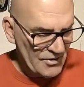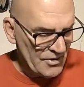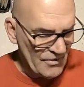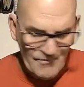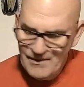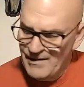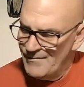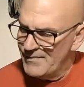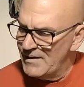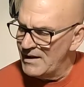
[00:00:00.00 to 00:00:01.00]
So
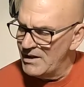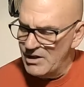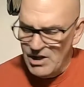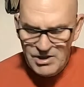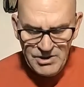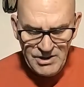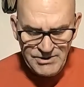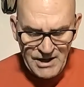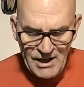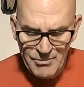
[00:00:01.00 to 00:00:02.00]
again,
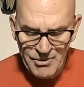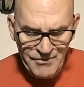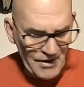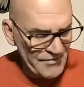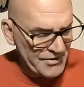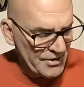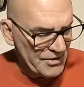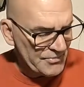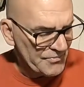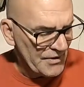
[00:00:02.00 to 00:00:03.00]
it's got a little more front of
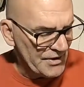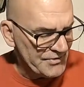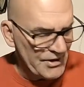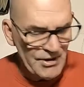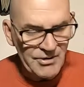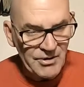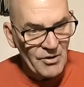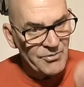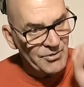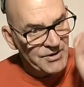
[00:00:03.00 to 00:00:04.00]
center. Front of center
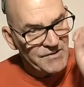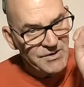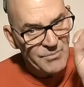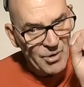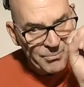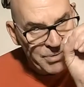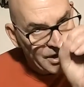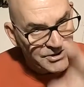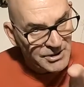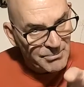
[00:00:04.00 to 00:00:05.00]
also gives you more
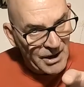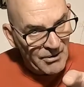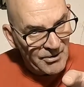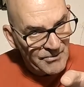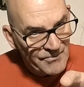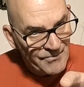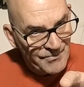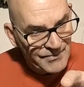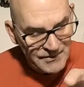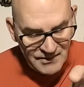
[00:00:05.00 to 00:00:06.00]
punching power.
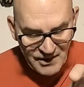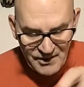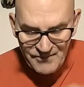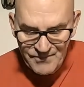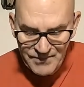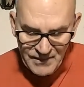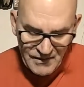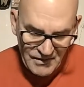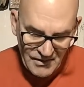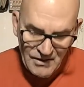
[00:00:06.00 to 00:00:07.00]
Okay.
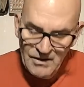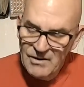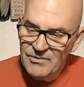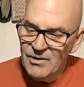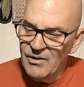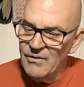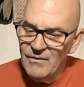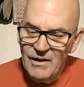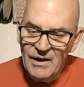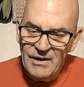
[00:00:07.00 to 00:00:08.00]
So
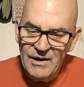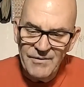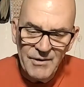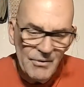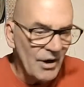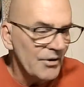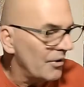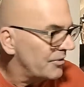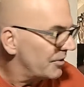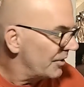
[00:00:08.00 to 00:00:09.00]
the other thing
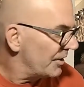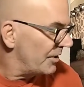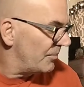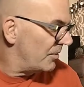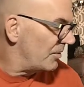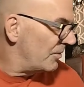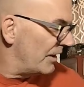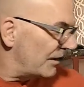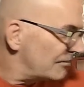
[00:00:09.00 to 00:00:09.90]
I'll show you here real quick